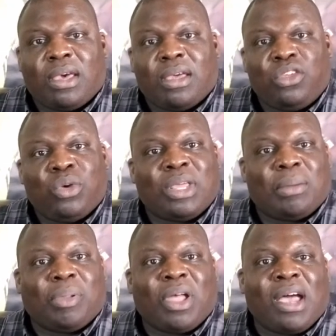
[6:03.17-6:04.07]
you can
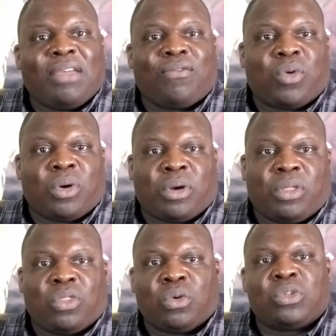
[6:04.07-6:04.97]
apply for
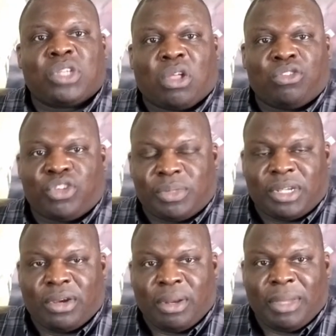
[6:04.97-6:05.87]
those scholarships that
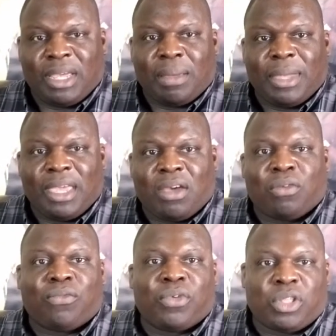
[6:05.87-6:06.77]
are going to be coming
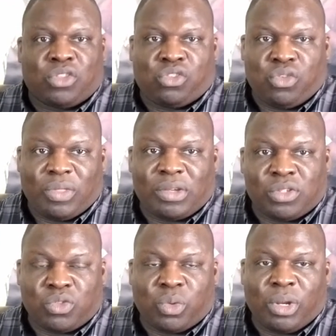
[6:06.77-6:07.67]
out for the
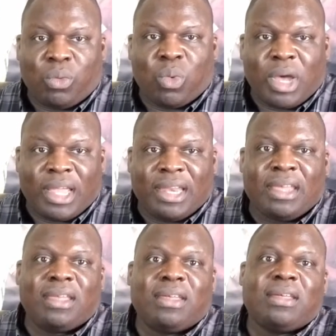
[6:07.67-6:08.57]
2021
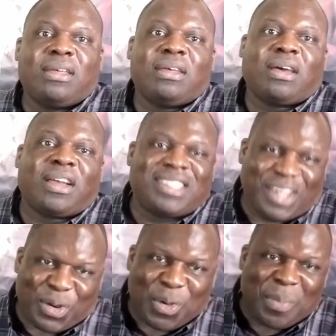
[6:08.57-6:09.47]

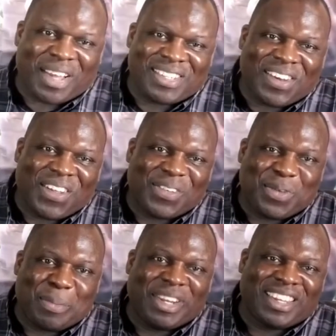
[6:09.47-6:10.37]
Ontario Boxing Hall of
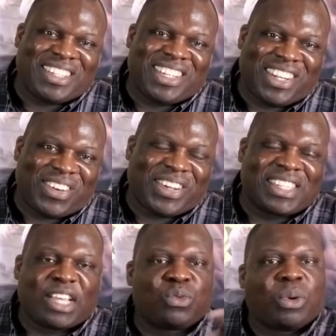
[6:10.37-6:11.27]
Fame Induction Dinner, because
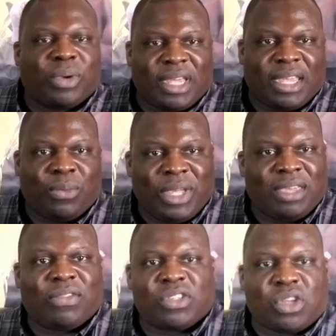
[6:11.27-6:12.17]
that's where we
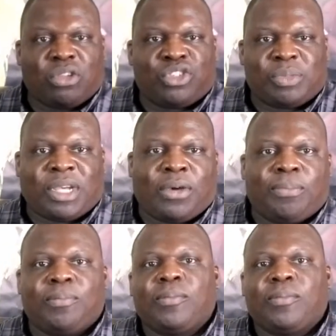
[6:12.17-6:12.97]
give the scholarships out.